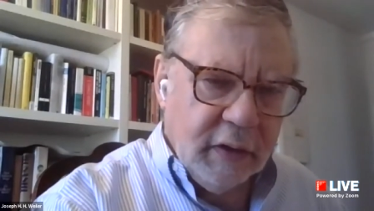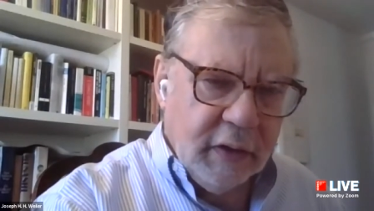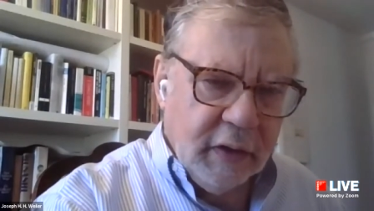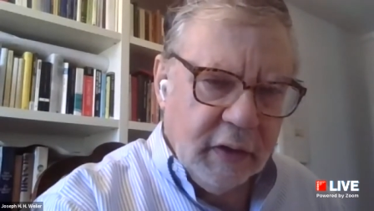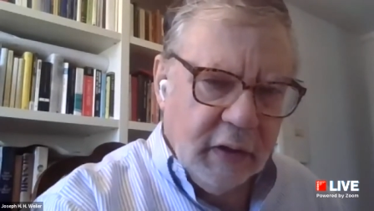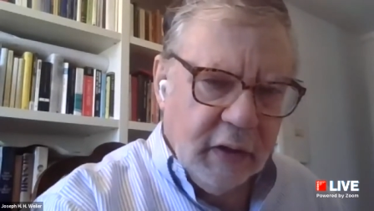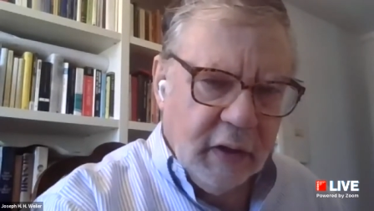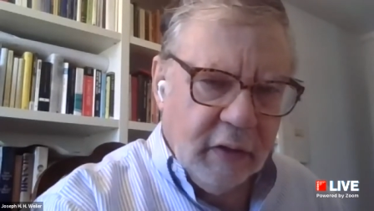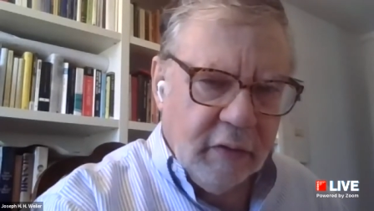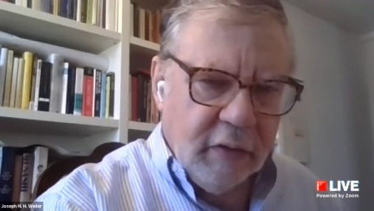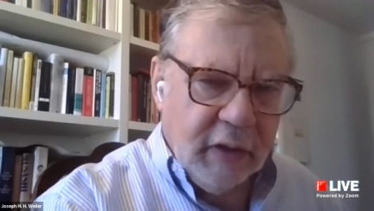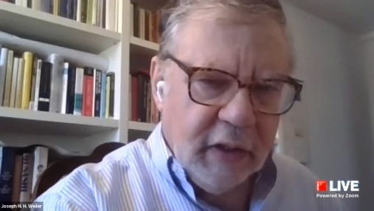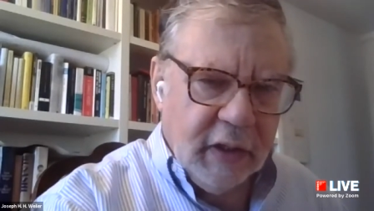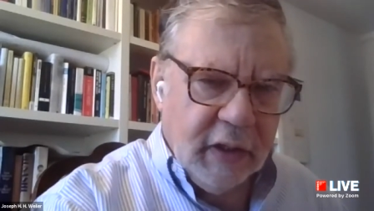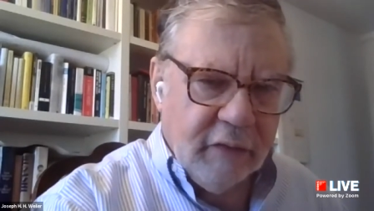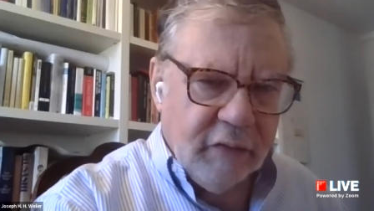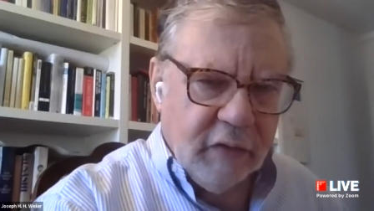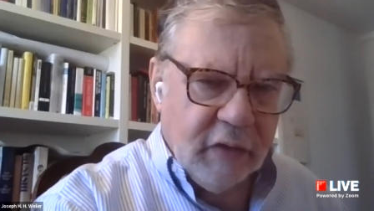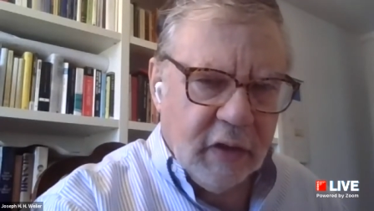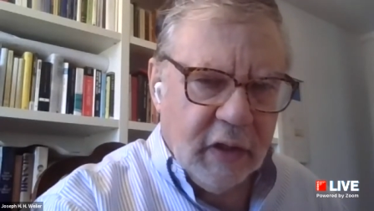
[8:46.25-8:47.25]
And here I
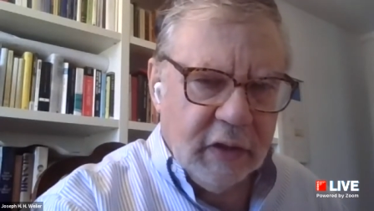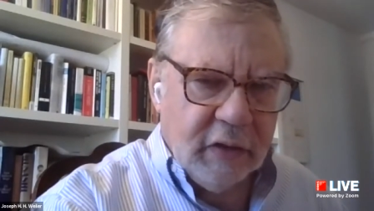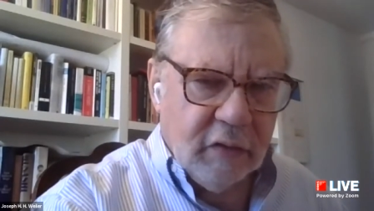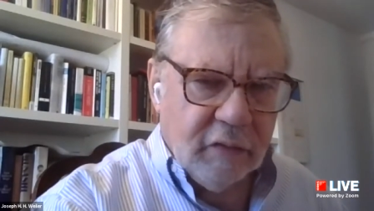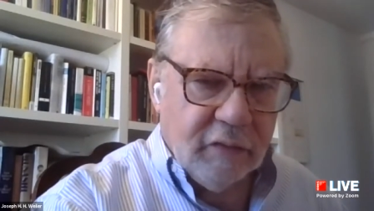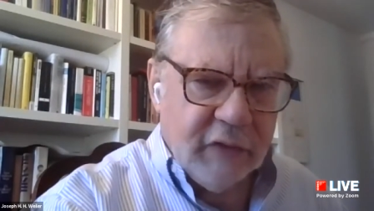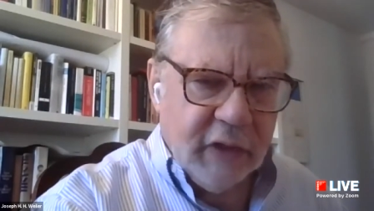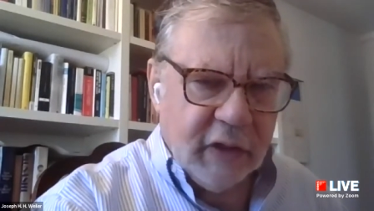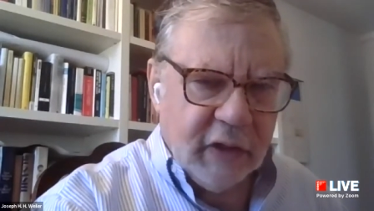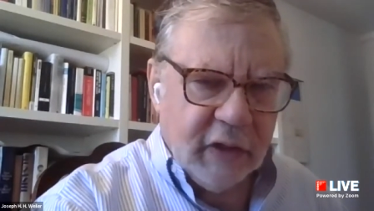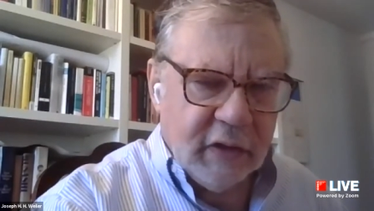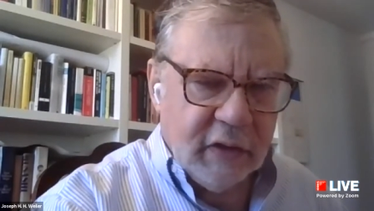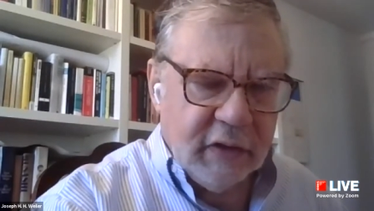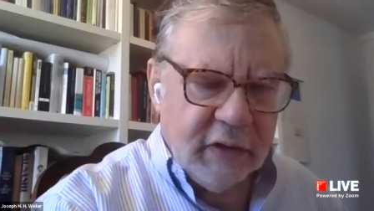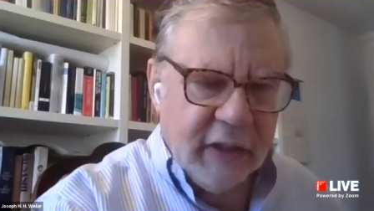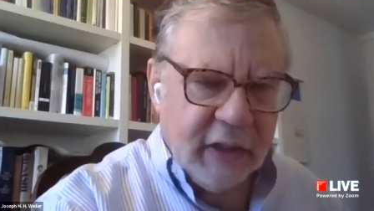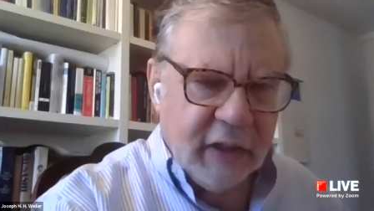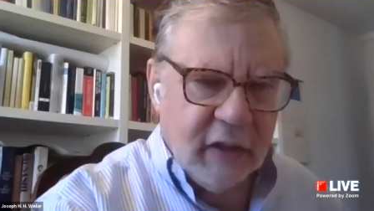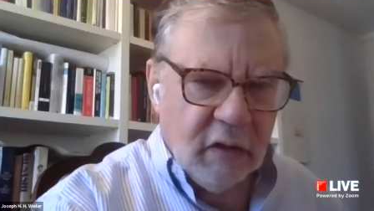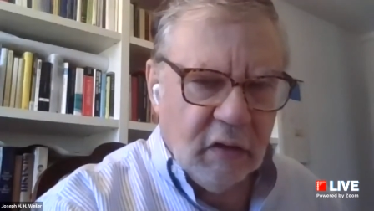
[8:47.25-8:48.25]
have a kind of de-
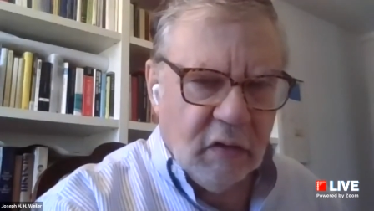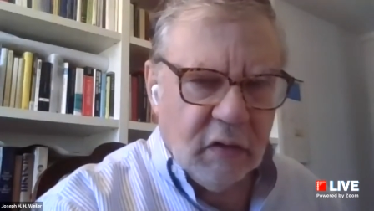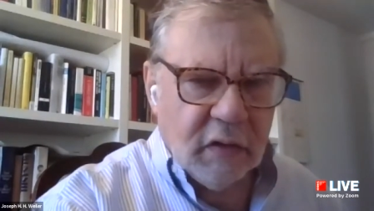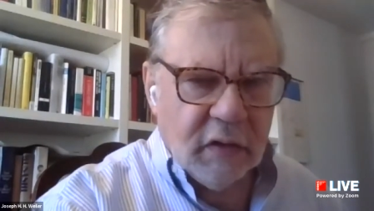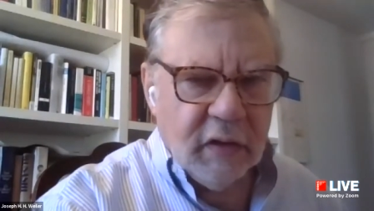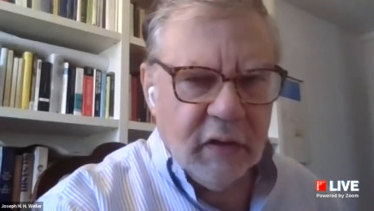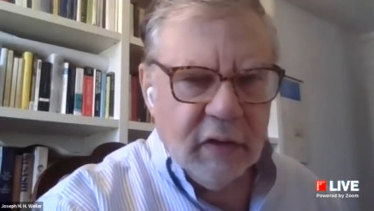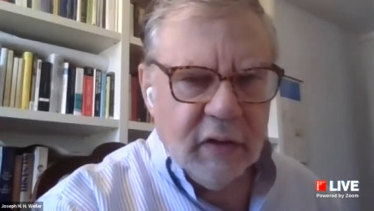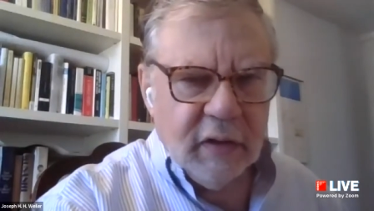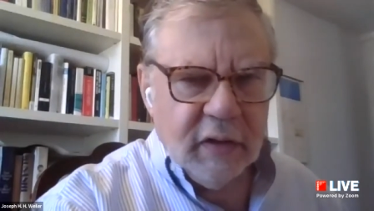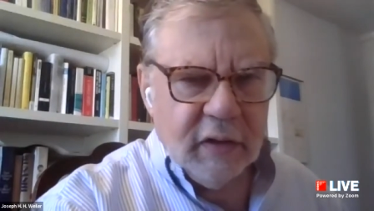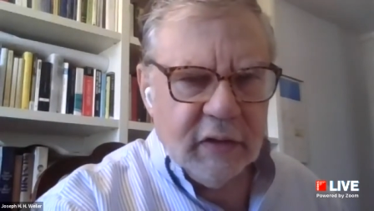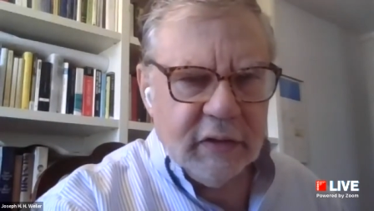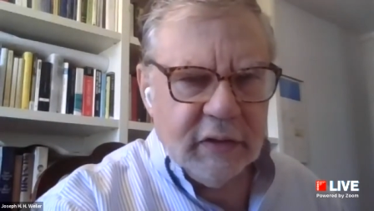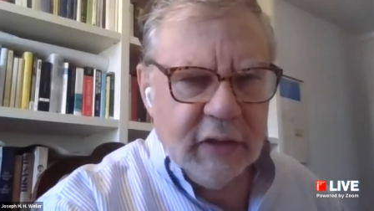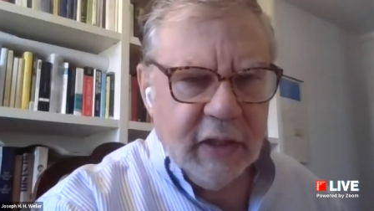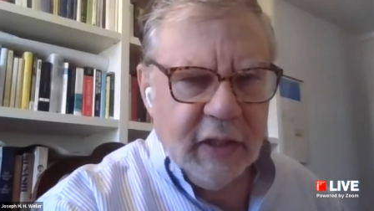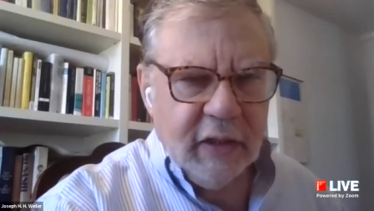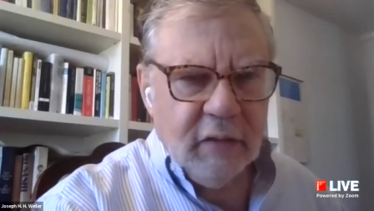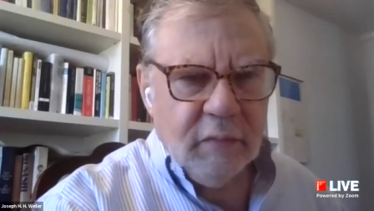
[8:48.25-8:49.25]
decalogue
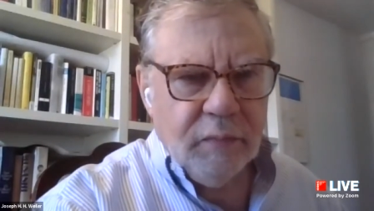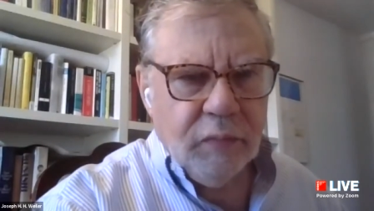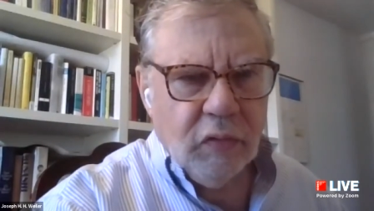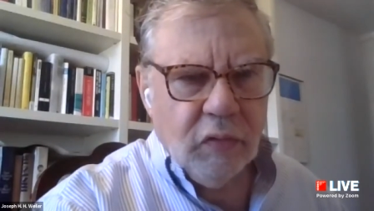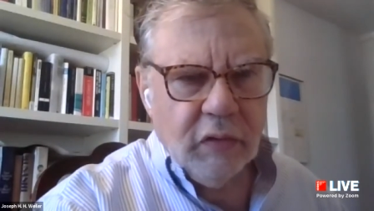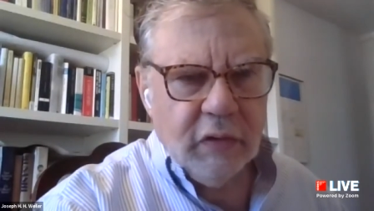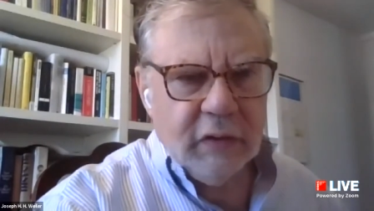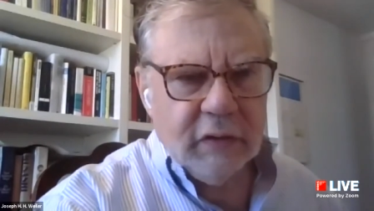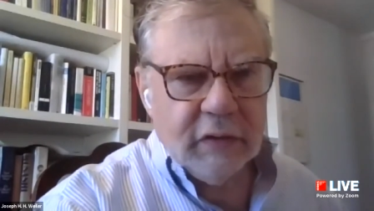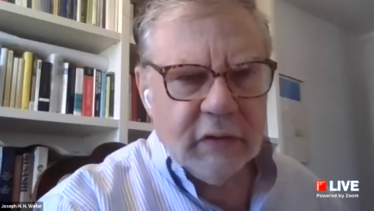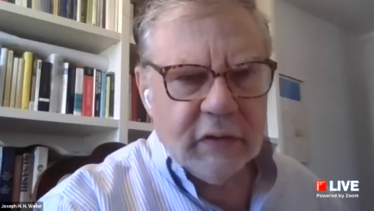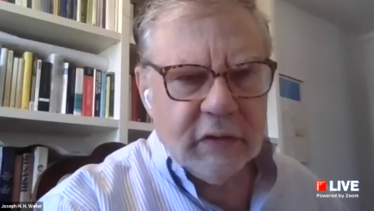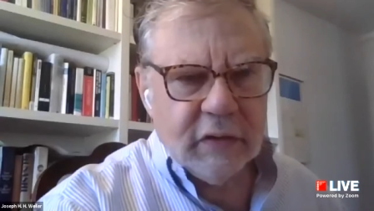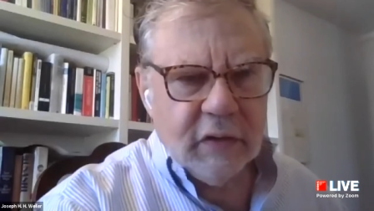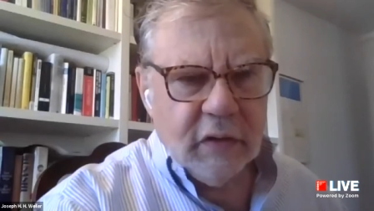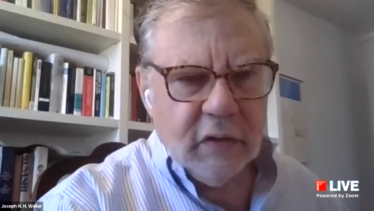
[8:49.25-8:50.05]
10 points